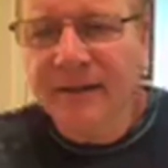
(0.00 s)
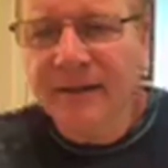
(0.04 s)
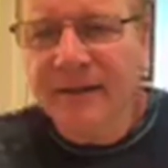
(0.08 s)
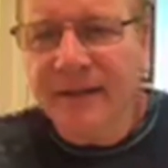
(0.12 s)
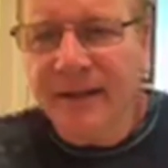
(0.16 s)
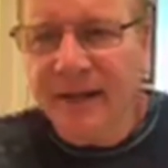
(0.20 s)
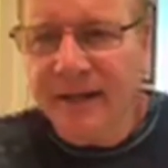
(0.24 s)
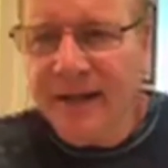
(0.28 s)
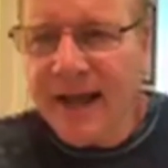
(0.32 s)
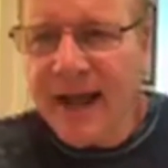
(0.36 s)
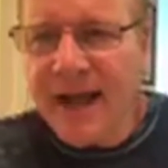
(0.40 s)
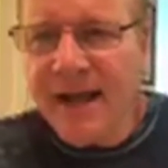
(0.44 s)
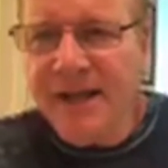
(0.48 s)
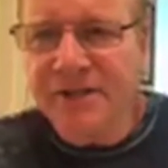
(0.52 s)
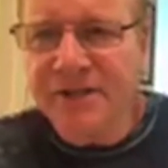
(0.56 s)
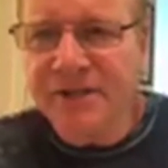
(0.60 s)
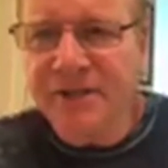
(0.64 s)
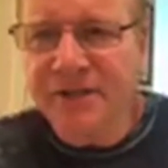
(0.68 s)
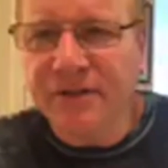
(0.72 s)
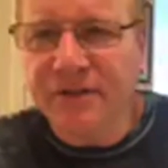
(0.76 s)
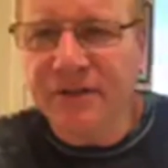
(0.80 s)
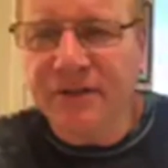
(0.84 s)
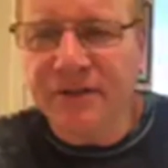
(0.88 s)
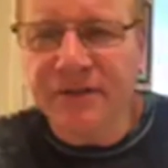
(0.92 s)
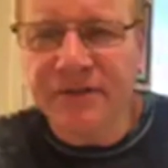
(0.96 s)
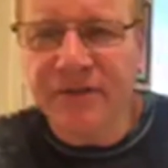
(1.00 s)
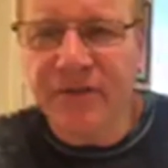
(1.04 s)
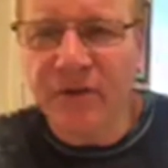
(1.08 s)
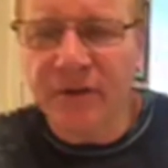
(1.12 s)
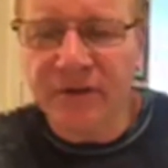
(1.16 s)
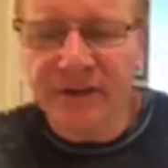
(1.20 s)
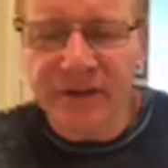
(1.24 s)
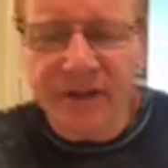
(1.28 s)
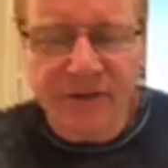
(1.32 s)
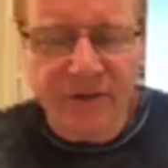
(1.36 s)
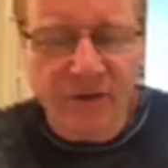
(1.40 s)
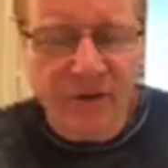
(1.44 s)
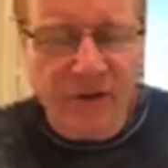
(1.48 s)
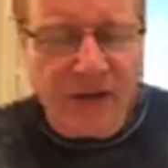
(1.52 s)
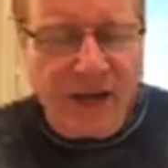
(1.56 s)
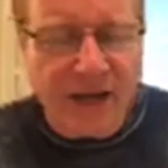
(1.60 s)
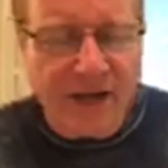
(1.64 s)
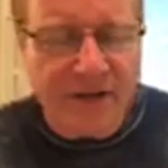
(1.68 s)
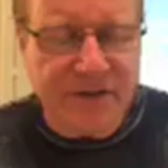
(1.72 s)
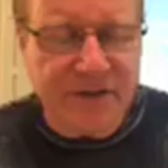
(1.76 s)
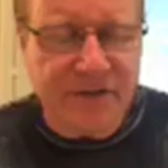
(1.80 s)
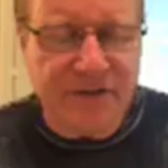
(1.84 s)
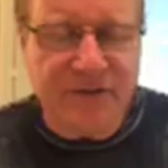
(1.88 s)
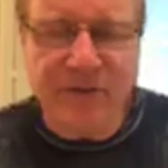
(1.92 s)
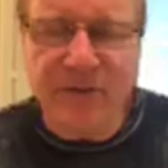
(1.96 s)
They're national. There's 14
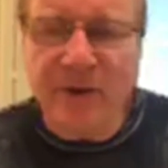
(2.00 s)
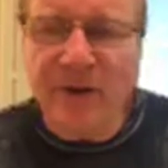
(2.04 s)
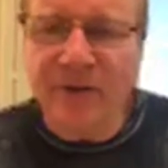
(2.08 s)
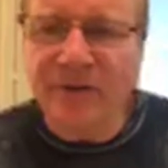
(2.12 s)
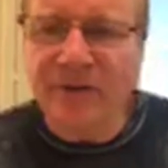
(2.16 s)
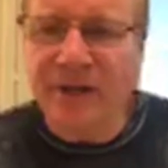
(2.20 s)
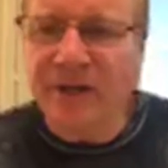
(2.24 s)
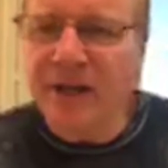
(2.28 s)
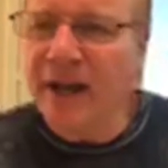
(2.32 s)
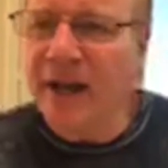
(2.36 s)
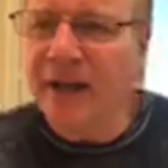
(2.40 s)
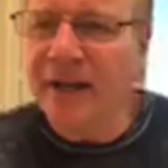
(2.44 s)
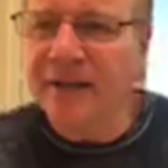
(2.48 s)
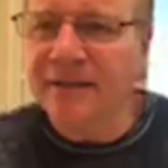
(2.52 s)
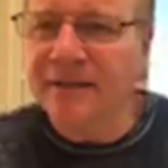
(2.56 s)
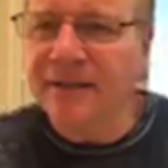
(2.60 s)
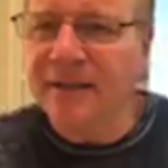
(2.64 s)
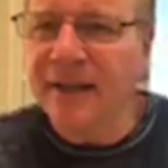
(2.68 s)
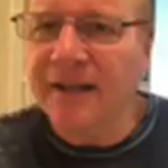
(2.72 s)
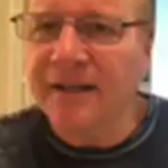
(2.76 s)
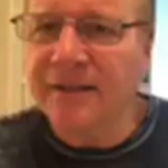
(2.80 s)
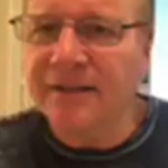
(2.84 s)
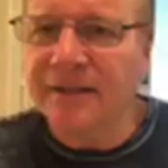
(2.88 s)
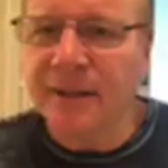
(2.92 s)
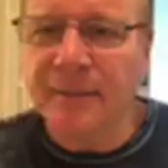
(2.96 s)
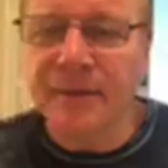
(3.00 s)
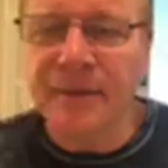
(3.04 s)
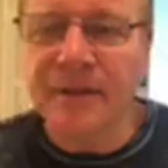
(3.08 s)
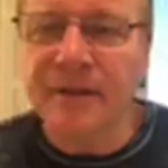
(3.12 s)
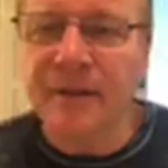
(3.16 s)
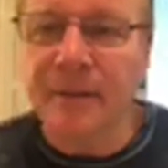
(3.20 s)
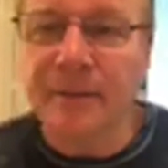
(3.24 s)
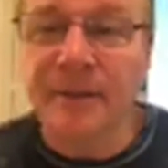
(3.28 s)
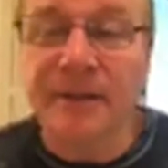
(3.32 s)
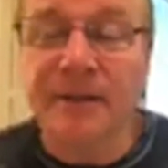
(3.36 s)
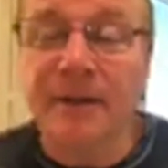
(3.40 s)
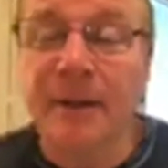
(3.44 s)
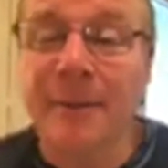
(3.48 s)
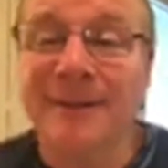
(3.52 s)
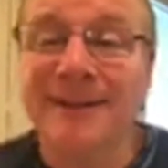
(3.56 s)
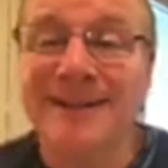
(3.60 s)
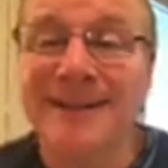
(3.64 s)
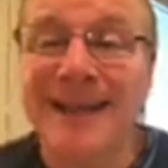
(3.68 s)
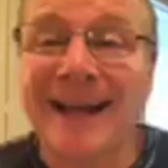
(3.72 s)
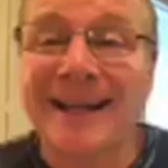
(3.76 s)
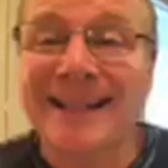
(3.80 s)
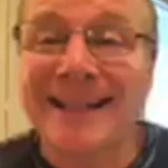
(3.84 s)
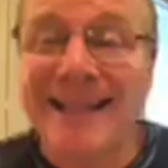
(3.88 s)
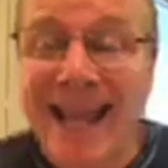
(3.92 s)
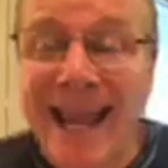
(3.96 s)
locations throughout the United States.
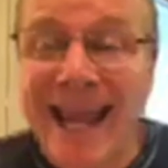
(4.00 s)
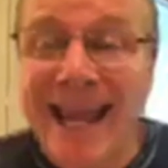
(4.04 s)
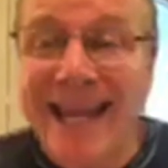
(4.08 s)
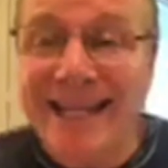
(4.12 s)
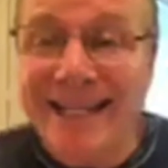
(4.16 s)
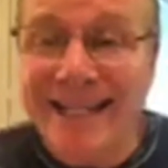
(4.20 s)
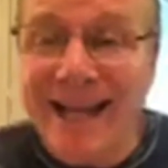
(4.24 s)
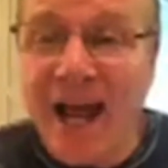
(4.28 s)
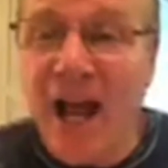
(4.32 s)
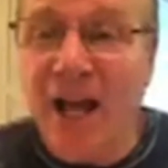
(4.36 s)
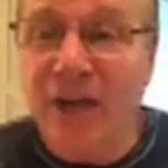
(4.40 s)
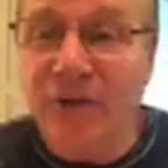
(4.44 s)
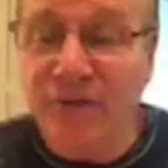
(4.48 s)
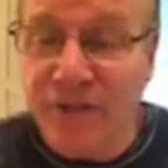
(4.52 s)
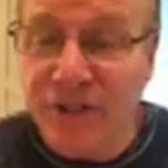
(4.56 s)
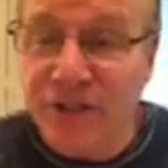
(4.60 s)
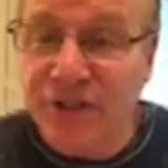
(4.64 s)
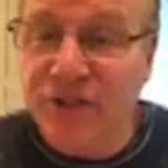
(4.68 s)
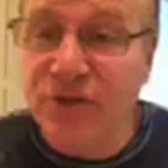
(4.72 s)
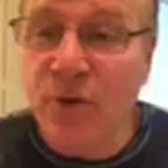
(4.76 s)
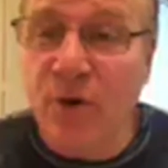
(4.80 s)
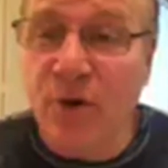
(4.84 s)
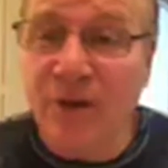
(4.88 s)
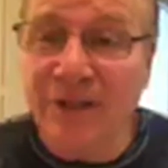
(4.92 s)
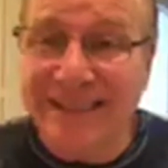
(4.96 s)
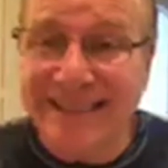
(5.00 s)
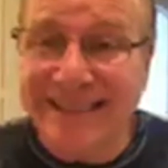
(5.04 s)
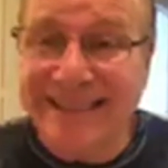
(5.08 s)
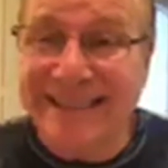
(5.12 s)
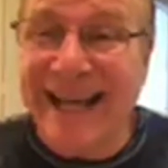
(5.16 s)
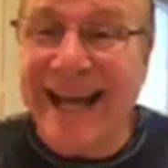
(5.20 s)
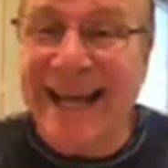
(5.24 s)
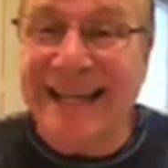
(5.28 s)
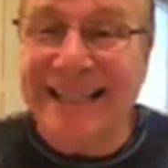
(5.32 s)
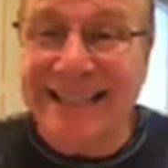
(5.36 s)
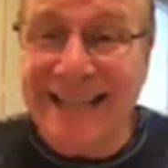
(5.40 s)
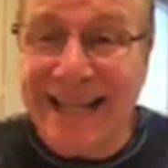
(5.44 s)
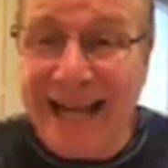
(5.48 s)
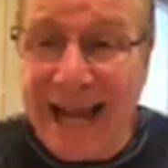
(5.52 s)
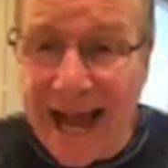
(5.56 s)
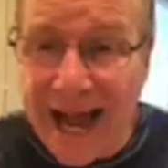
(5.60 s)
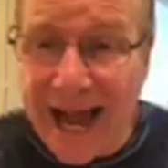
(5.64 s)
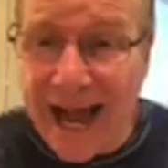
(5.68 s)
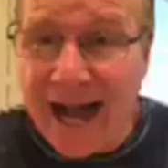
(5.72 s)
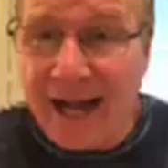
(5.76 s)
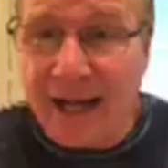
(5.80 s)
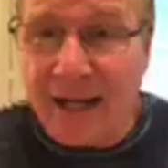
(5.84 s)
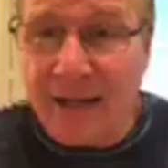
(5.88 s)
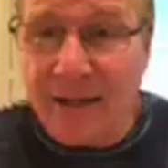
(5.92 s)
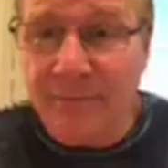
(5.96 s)

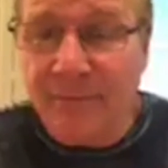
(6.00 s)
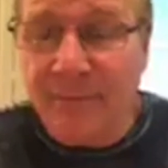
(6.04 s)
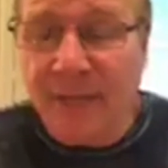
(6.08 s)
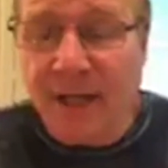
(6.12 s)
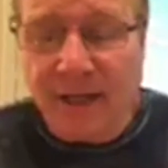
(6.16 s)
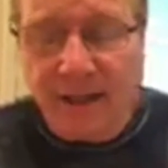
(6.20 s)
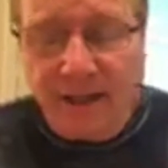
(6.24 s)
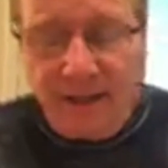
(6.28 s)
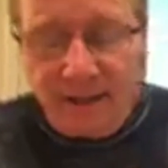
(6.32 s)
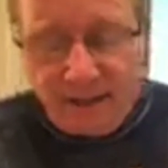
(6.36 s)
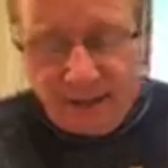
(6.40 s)
www.canineresorts.com.